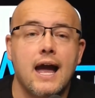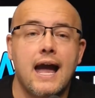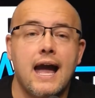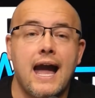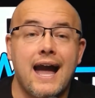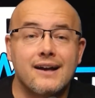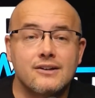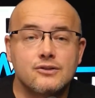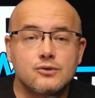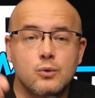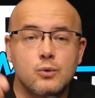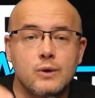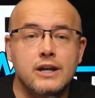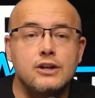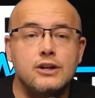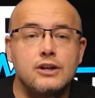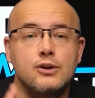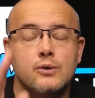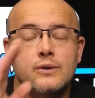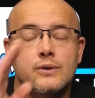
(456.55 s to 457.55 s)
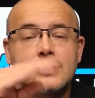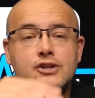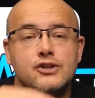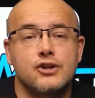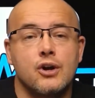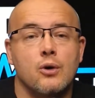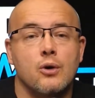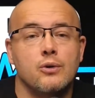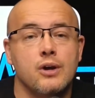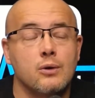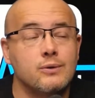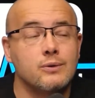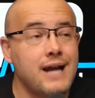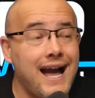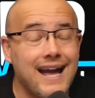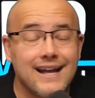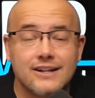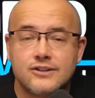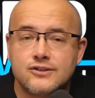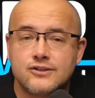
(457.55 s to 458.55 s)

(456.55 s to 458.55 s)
as we do this yo-yo diet.